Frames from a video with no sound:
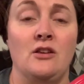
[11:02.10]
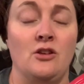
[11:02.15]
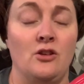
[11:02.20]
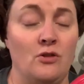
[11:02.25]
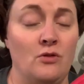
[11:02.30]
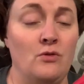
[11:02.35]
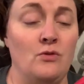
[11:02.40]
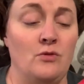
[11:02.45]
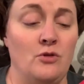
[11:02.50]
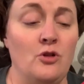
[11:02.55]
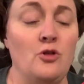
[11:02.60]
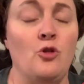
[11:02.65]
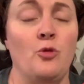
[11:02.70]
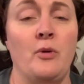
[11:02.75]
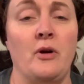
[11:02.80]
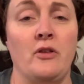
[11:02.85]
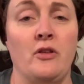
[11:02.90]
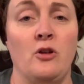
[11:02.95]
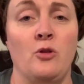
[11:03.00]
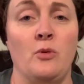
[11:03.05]
you know
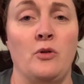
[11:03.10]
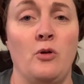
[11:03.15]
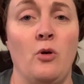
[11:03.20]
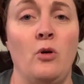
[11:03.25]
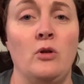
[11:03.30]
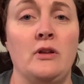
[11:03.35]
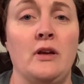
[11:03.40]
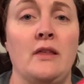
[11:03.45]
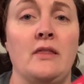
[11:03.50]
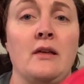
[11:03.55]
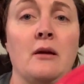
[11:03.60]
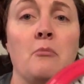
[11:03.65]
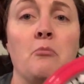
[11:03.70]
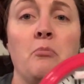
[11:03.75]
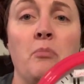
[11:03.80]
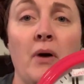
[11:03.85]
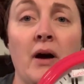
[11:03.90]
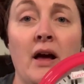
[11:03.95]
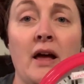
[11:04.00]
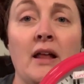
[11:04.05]
better than to withhold anything.
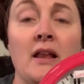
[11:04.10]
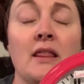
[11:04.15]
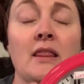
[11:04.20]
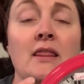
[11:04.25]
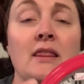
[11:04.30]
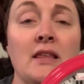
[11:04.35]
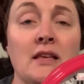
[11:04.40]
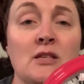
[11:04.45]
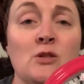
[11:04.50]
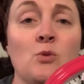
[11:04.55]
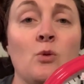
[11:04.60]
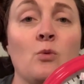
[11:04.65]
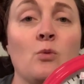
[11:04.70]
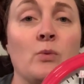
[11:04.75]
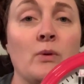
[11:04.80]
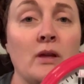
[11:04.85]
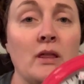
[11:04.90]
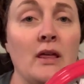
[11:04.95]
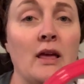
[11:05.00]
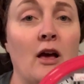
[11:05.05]
But this will
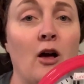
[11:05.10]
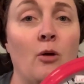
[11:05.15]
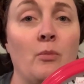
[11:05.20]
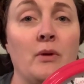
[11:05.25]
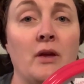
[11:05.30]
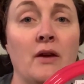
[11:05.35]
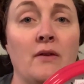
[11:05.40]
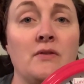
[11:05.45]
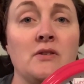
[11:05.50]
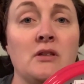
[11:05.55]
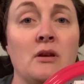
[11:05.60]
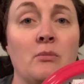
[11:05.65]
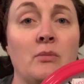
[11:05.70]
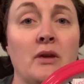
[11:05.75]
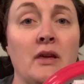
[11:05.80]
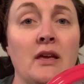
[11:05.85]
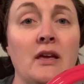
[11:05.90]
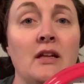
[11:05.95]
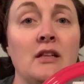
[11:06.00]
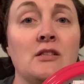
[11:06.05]
really help give some
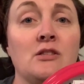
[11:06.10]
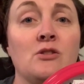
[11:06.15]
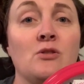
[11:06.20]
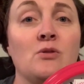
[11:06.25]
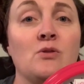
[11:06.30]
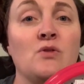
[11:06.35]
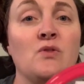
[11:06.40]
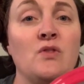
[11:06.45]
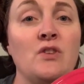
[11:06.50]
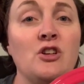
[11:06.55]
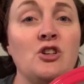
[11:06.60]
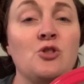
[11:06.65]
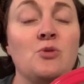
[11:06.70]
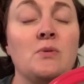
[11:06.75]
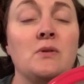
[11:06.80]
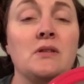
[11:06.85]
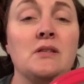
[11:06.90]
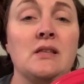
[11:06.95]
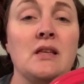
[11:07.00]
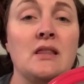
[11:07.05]
kids those
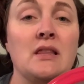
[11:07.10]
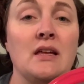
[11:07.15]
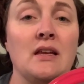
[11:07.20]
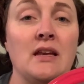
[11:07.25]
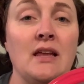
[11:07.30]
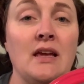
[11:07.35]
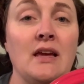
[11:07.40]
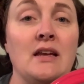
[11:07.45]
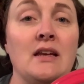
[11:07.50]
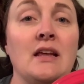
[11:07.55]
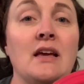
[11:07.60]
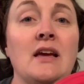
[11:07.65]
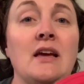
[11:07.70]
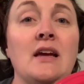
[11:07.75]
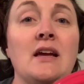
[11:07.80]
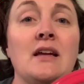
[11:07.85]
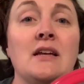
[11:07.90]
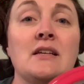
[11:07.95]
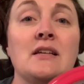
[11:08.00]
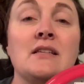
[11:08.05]
visuals that they need
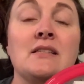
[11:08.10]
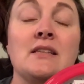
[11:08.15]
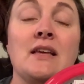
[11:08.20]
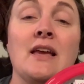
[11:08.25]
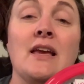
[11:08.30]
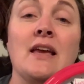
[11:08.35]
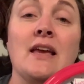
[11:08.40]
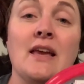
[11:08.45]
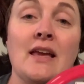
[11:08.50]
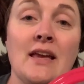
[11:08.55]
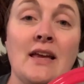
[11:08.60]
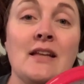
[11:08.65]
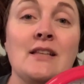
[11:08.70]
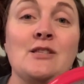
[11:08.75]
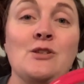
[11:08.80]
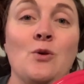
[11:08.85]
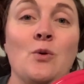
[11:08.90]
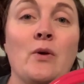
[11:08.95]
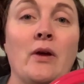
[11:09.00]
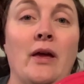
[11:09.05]
to say,
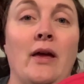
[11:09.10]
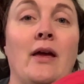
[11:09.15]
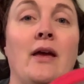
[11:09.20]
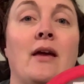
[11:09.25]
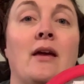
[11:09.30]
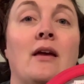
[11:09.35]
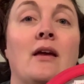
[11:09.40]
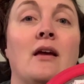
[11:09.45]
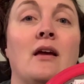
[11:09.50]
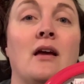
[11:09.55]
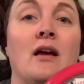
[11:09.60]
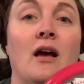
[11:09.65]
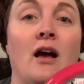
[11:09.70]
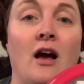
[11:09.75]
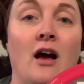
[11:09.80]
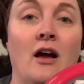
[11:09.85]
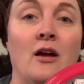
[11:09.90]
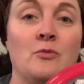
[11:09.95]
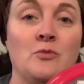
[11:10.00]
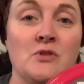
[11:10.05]
it's okay,
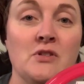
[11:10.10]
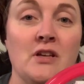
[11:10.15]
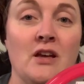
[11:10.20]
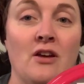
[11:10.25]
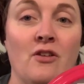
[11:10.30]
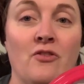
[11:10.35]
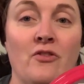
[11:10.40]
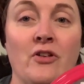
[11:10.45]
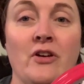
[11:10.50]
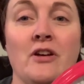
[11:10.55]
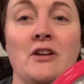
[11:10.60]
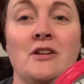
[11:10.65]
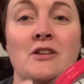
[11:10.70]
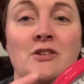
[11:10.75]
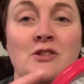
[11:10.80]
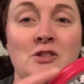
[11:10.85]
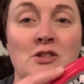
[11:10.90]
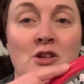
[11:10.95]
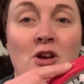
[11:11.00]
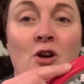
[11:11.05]
I'm safe.
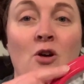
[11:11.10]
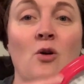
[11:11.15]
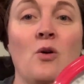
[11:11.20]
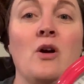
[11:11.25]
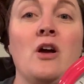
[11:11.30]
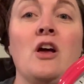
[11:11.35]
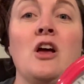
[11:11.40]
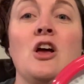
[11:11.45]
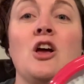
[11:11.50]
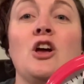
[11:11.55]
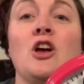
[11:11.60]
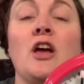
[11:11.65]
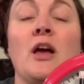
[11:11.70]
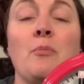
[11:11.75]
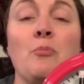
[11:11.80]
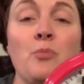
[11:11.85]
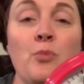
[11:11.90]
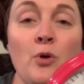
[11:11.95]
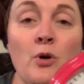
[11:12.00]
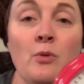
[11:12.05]
So
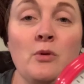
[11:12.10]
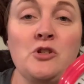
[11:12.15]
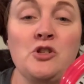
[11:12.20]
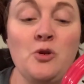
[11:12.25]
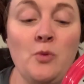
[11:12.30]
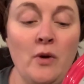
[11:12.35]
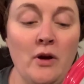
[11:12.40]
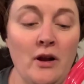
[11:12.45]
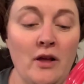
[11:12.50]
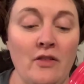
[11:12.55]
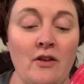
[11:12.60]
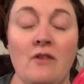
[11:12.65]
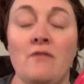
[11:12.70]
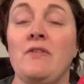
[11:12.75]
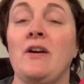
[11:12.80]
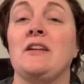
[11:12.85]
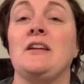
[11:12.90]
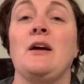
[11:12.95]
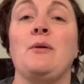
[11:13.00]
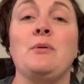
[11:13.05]
put what you want on there. In
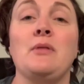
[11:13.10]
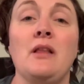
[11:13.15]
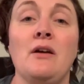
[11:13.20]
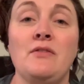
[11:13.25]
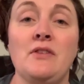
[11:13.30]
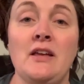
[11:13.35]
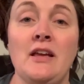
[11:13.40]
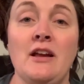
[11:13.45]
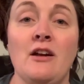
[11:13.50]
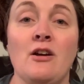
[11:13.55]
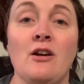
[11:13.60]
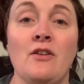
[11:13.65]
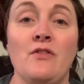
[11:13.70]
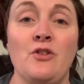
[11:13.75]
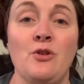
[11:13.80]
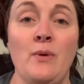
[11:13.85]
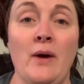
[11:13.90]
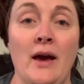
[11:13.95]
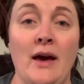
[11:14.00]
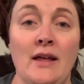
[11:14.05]
fact, I would love to hear if
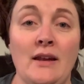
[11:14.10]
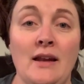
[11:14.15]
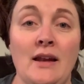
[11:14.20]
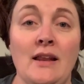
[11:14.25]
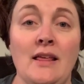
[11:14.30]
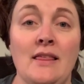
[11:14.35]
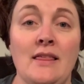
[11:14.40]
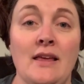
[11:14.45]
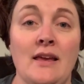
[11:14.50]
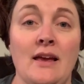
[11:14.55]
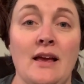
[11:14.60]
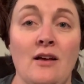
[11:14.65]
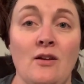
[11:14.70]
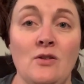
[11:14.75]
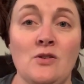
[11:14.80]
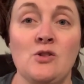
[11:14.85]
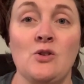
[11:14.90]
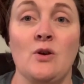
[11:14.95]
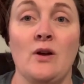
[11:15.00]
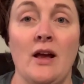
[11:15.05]
you add anything
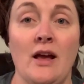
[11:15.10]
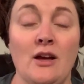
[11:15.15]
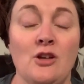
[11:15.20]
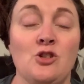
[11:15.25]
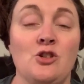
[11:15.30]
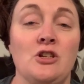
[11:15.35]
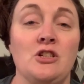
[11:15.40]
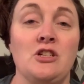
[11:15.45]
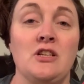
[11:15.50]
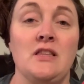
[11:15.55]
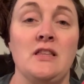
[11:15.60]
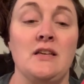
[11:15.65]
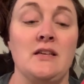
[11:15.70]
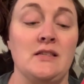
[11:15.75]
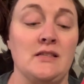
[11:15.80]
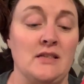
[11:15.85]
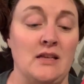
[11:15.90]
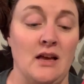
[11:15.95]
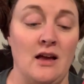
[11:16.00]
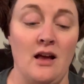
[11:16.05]
else or extra to this.